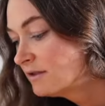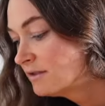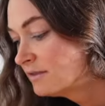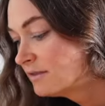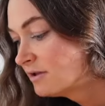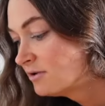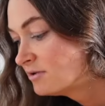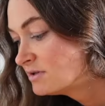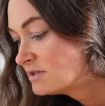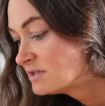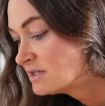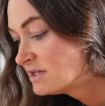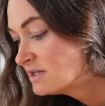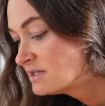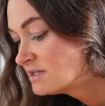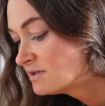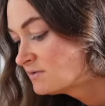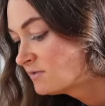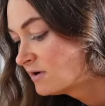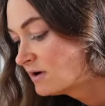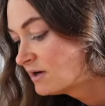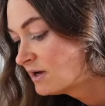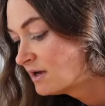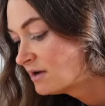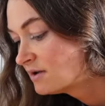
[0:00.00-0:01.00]
They're in season
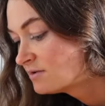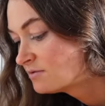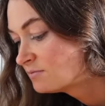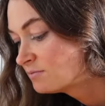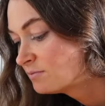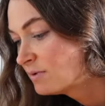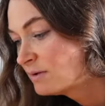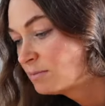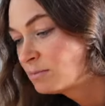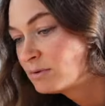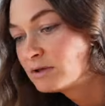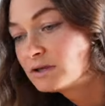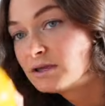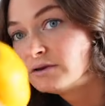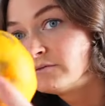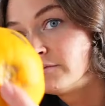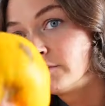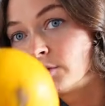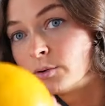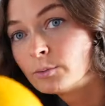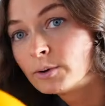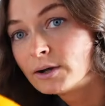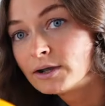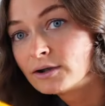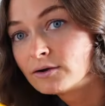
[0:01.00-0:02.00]
right now. People are
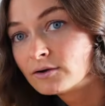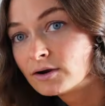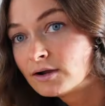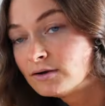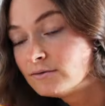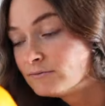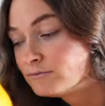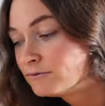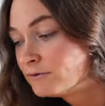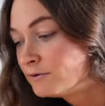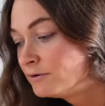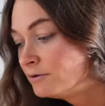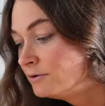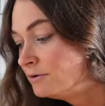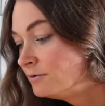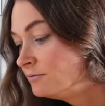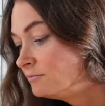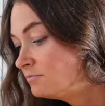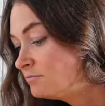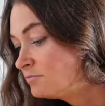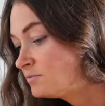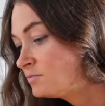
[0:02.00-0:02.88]
giving away great fruit.